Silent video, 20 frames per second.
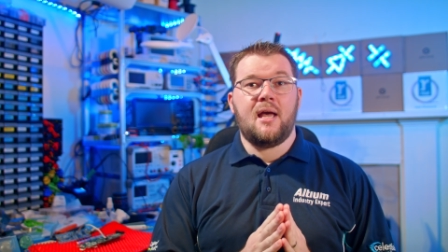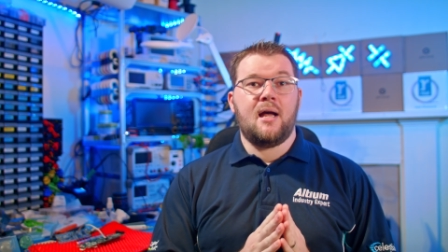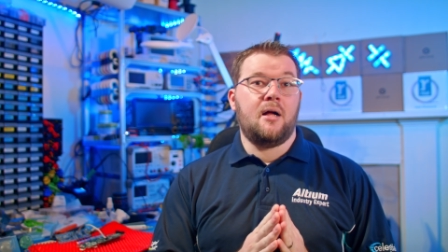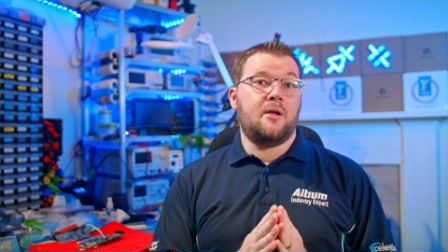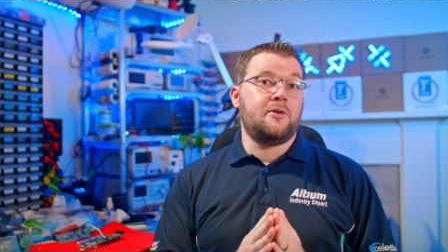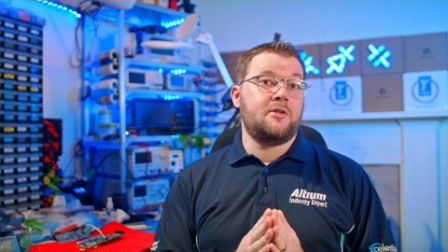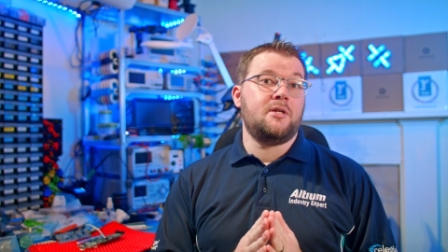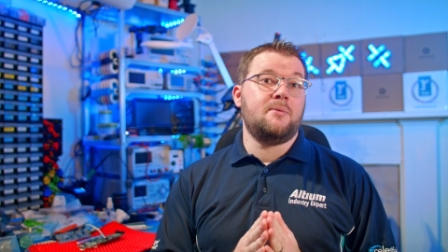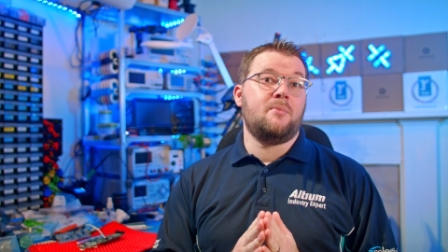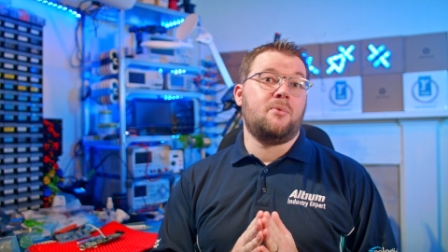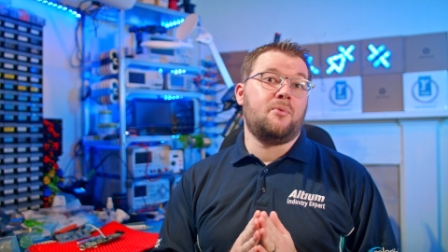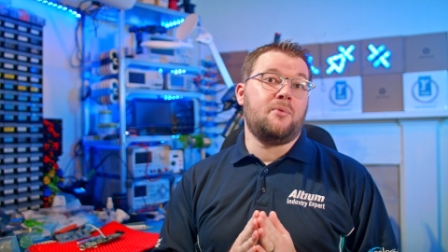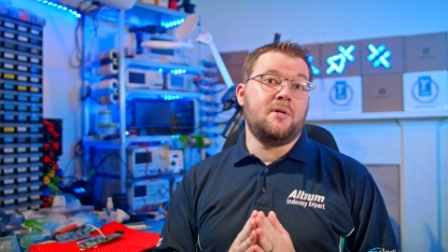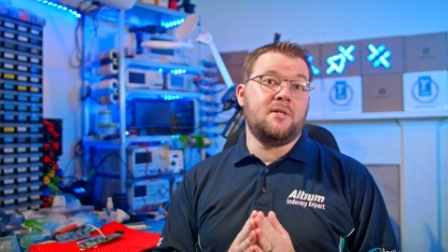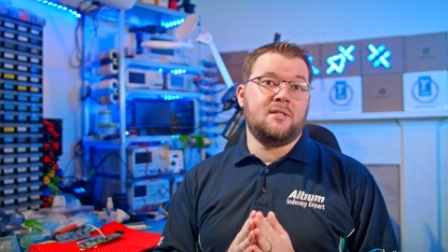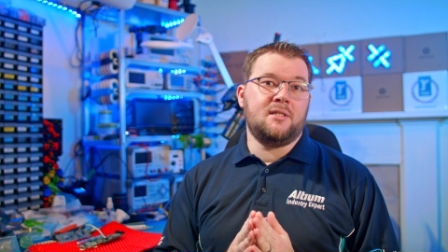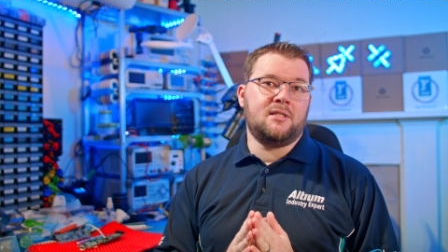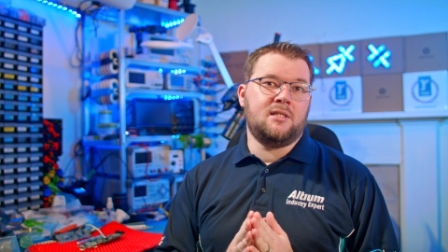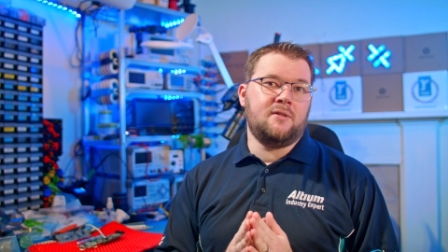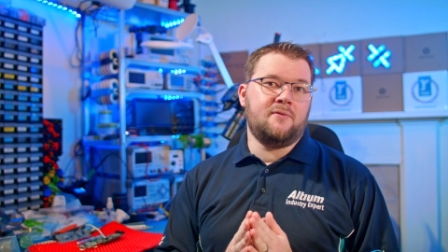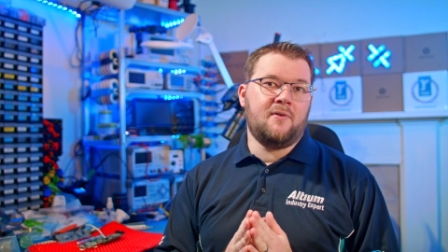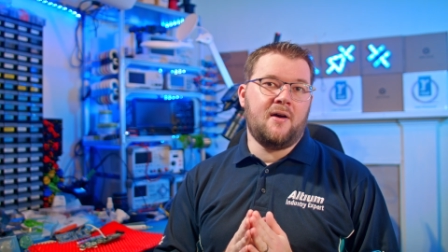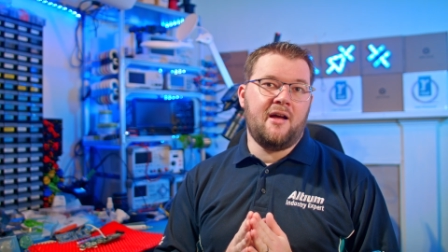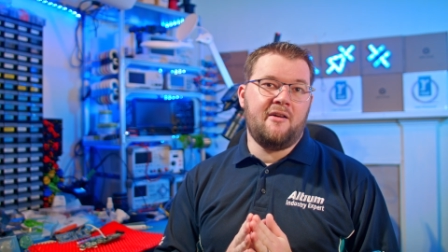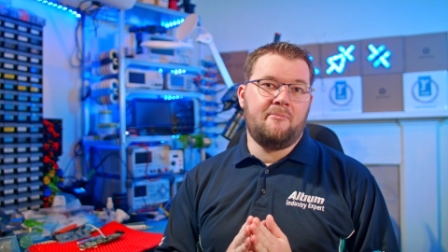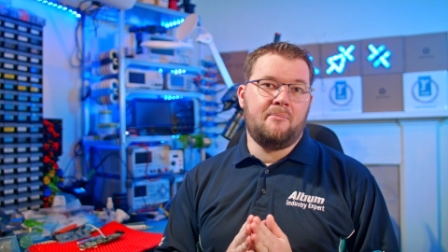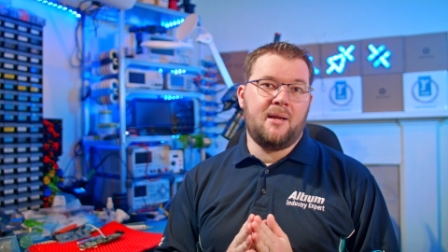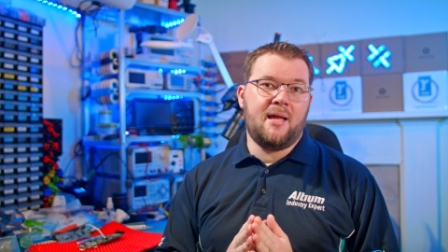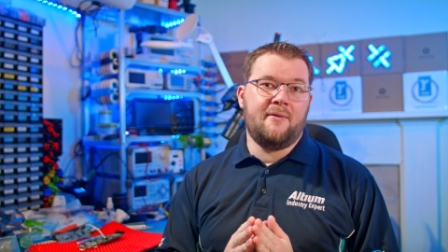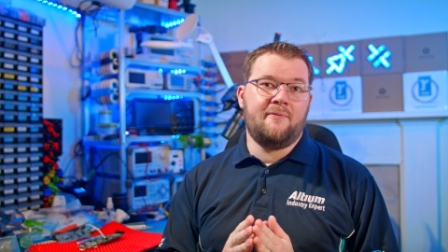Altium
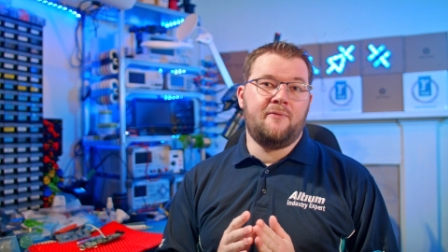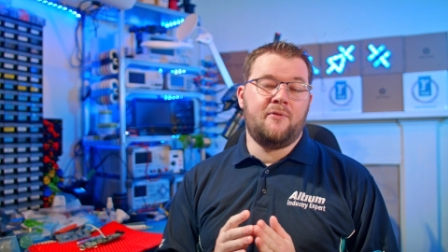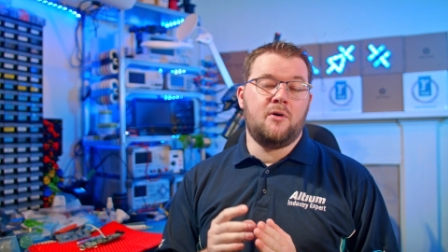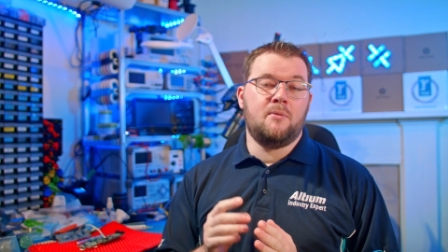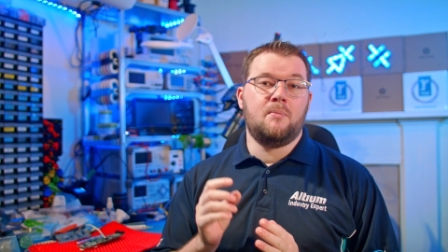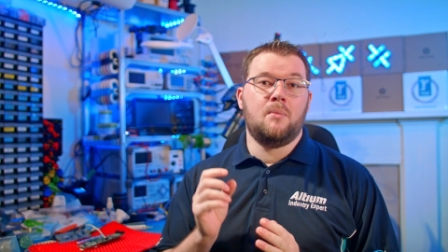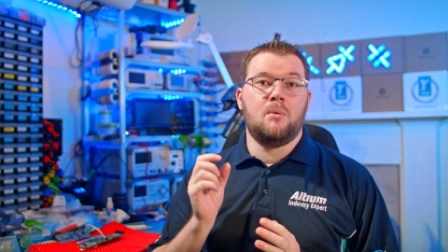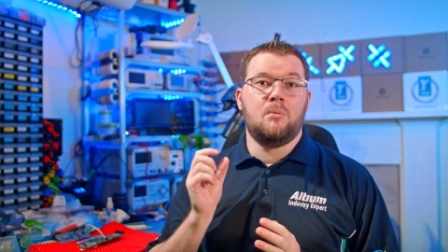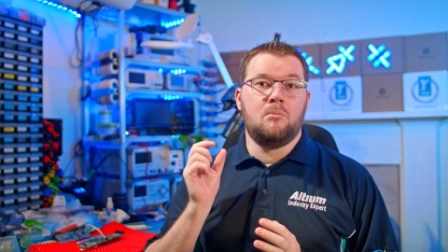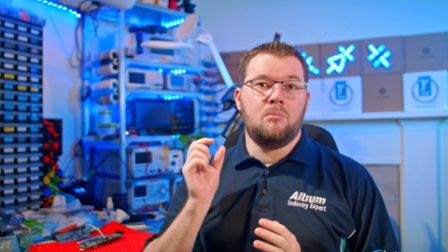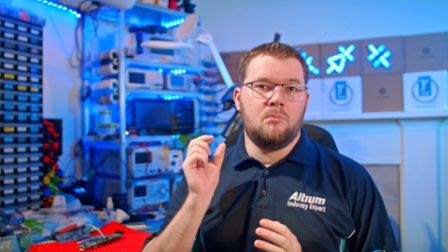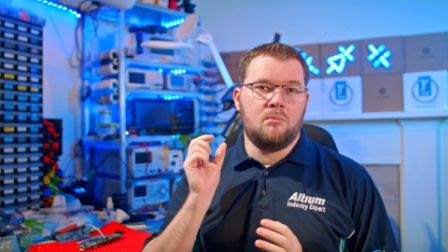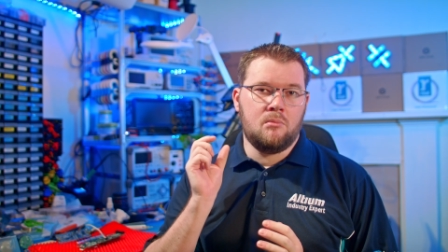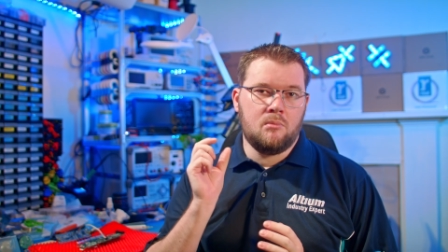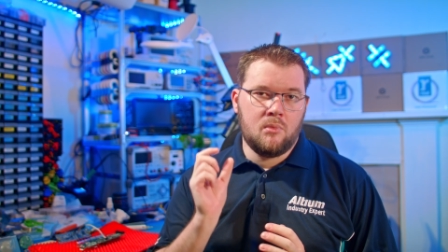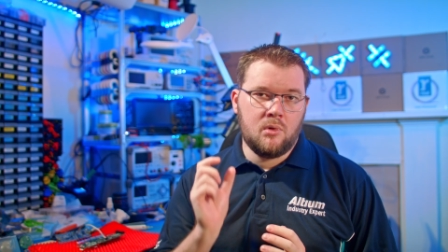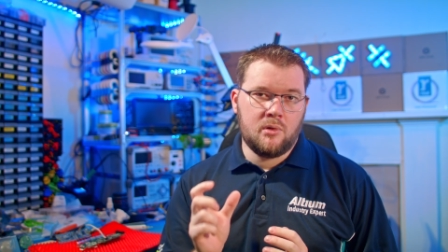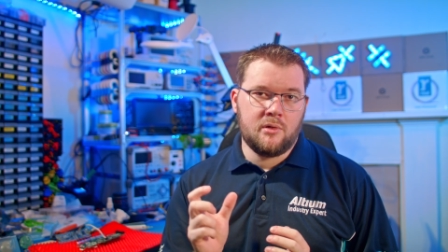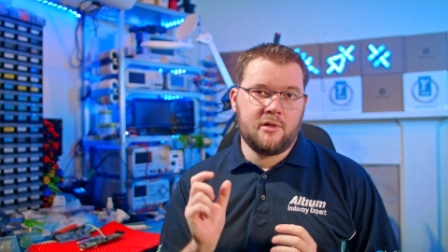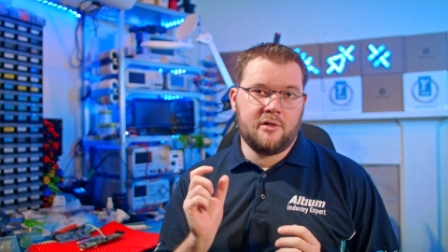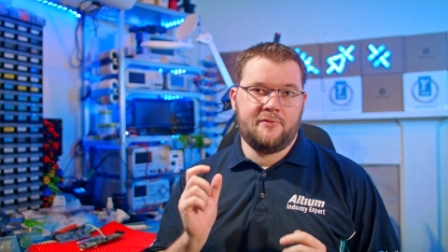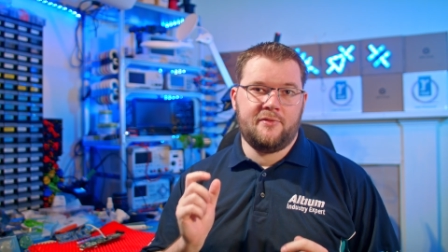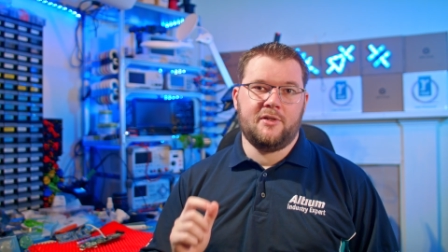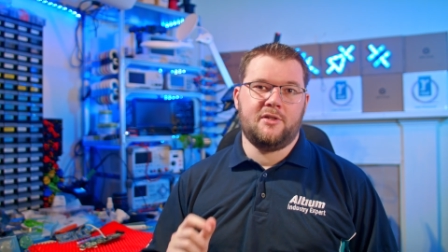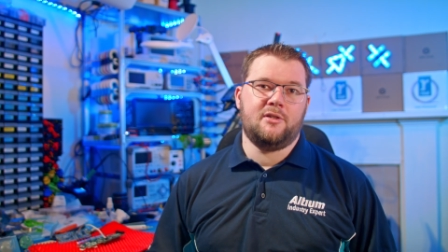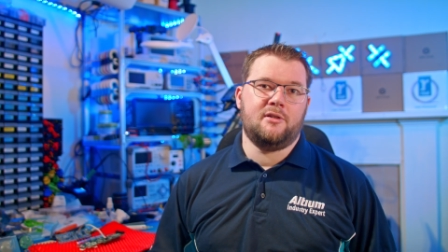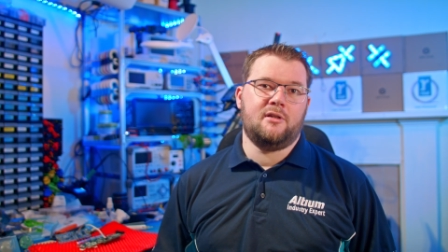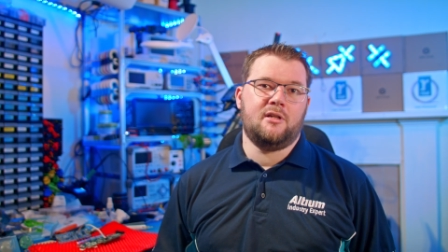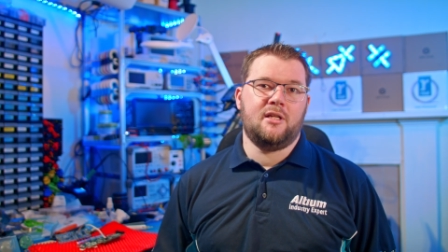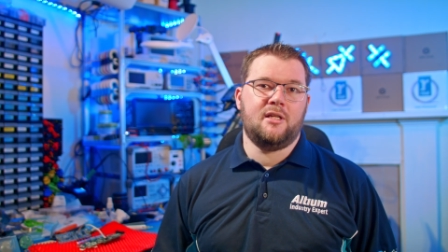365 platform more
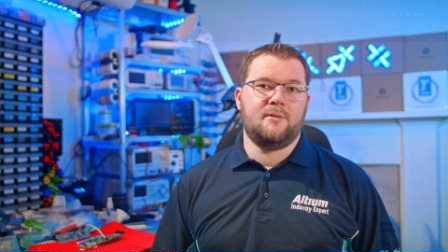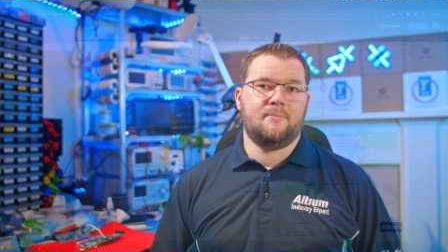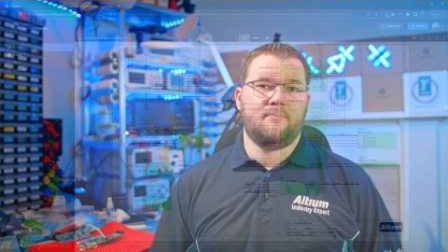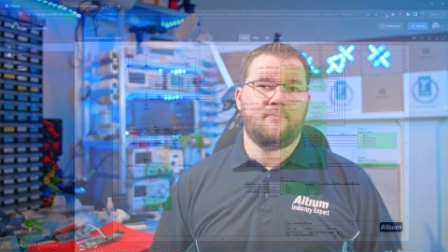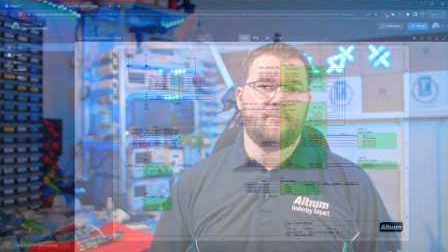efficiently.